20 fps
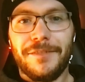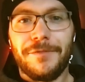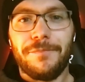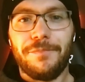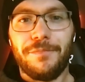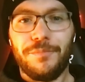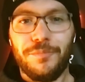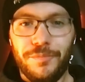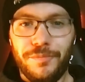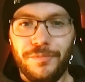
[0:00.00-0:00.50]

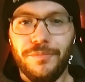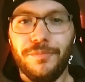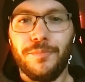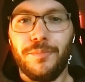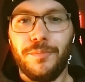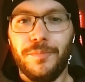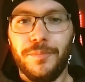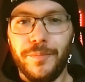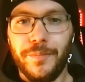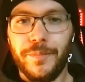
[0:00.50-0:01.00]
Now, a lot
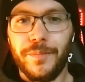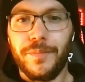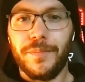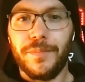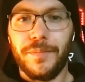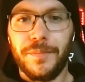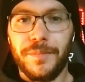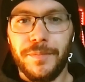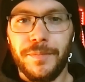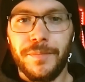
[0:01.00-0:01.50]
of you
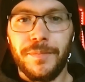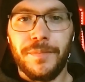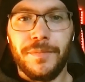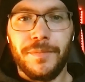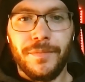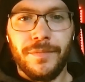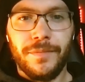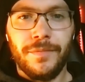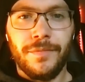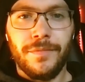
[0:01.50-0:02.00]
guys who are
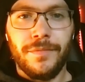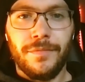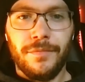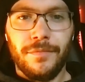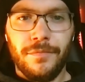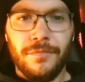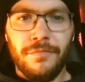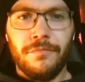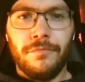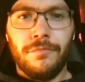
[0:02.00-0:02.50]
history
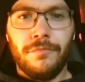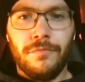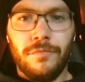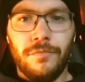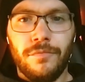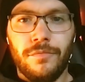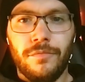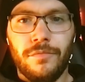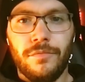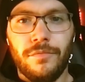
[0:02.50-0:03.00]
geeks
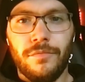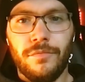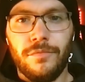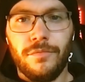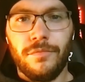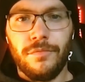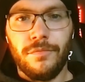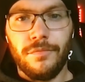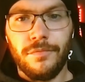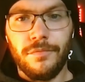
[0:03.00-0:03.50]
are going to
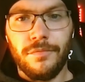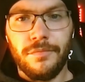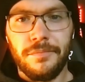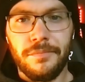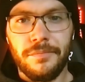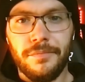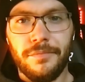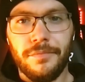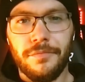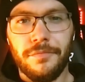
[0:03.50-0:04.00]
be
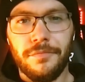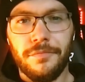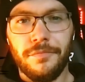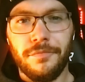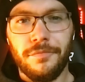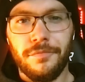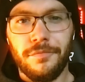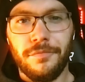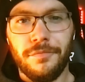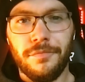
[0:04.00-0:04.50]
acquainted with
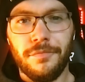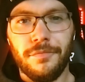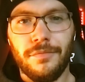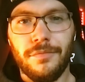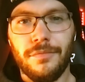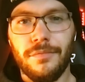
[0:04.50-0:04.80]
the